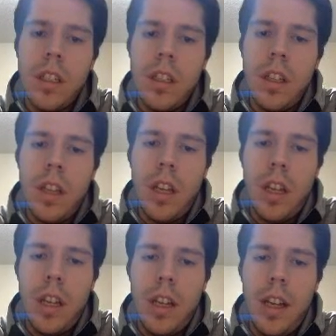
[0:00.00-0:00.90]

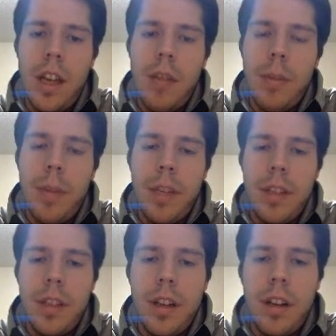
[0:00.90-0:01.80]
And now we bench
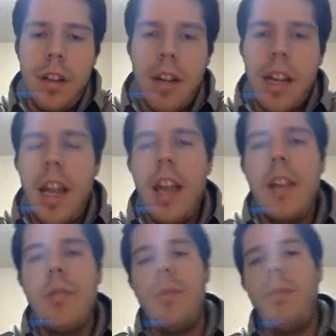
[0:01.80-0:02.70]
the Darkrai
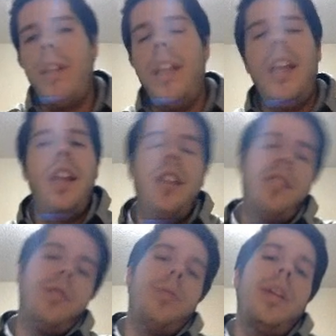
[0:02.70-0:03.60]
and we play an end.
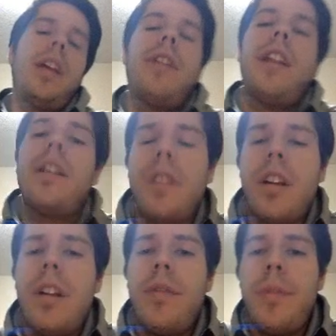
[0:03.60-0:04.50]
So we gave an extra
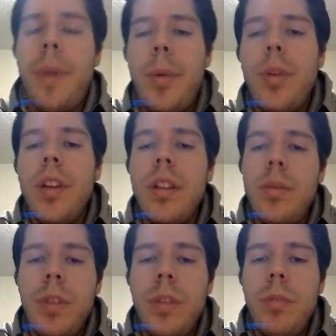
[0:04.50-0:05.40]
card for my opponent.
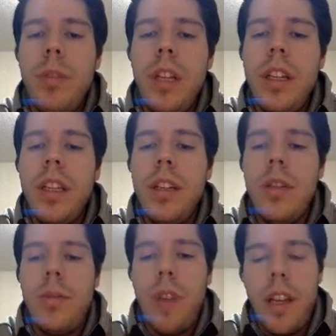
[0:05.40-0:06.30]
We really need
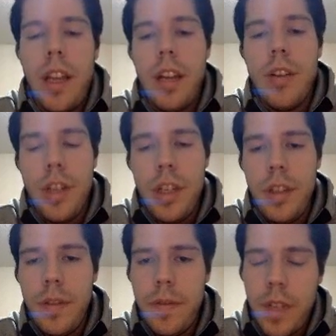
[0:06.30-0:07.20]
to find
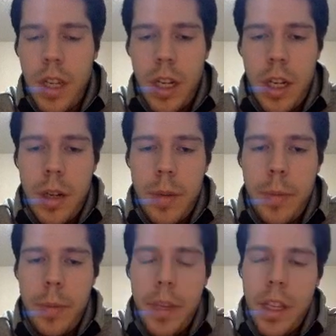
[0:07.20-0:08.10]
energy.
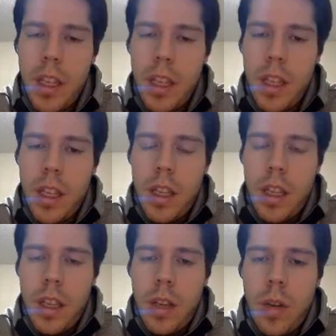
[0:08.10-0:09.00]
Um,
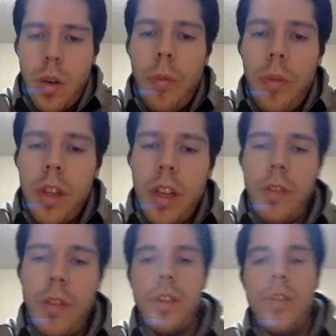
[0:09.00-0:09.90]
hopefully off
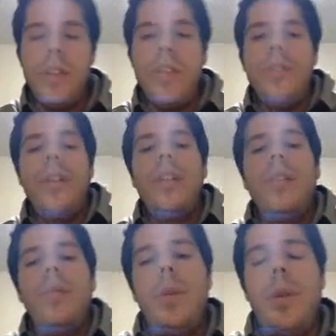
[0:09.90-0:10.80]
of this Trainer's Mail,
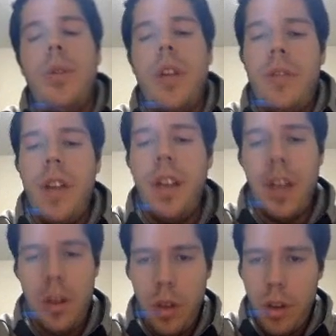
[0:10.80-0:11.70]
maybe we can find
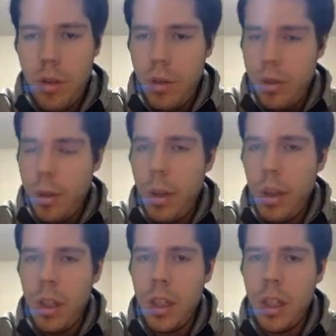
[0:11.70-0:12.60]
another Ultra Ball.
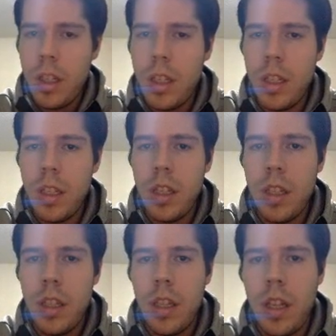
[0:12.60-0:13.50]

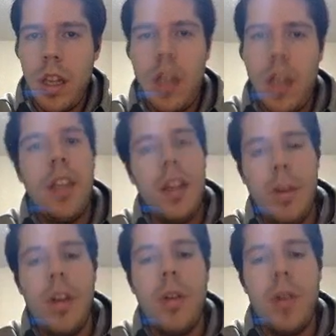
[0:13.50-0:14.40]
And there
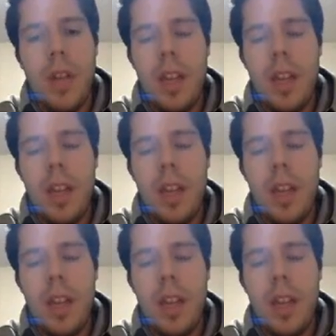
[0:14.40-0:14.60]
we go, okay.